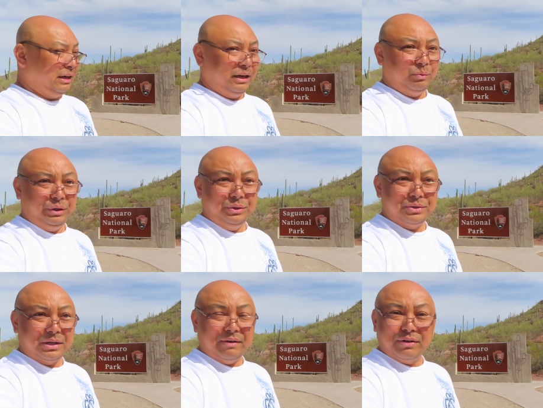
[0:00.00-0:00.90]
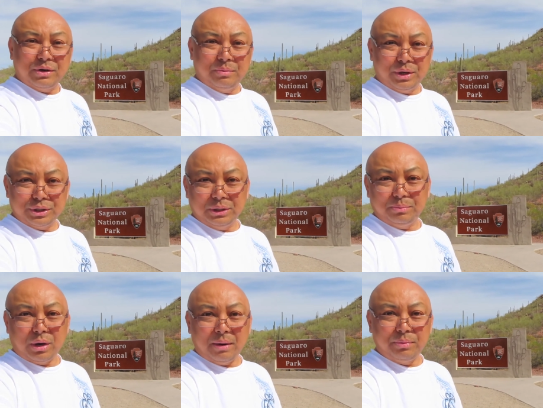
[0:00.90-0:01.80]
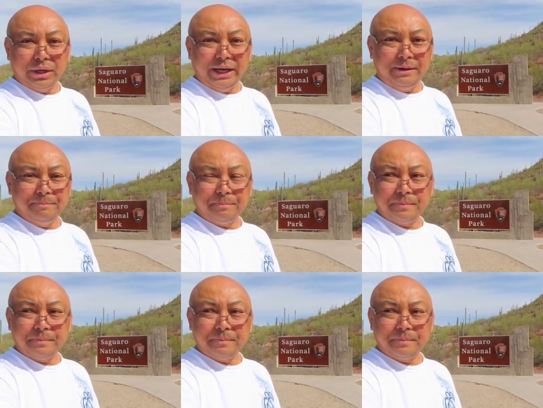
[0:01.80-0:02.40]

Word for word: And we used to have a commercial property